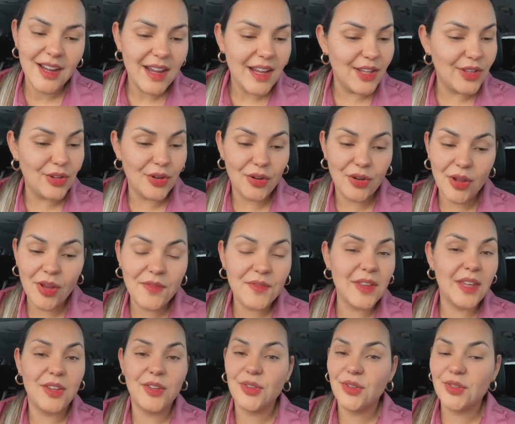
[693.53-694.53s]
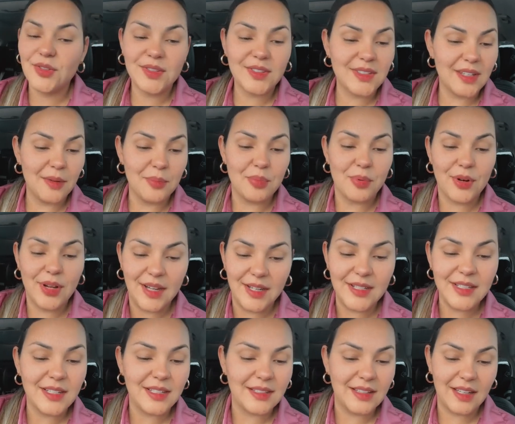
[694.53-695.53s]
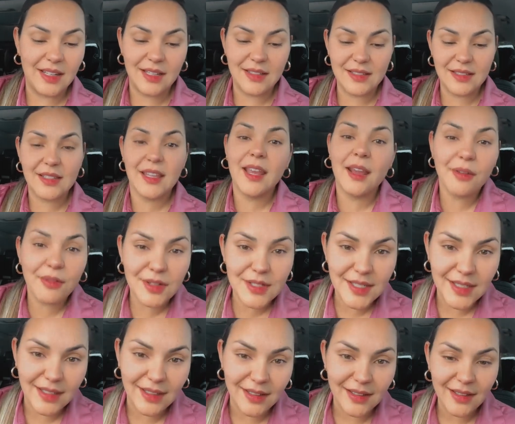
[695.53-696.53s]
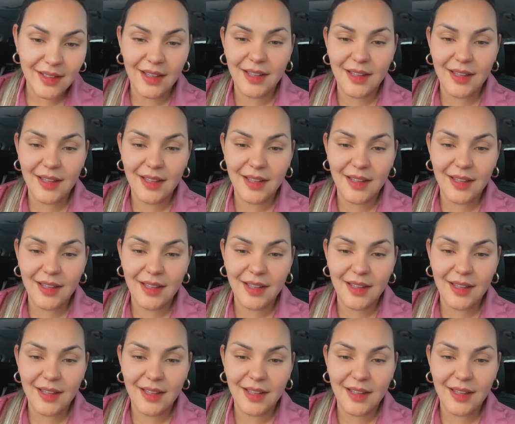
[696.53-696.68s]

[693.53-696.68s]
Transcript: You don't know if they used a brand that it's keratin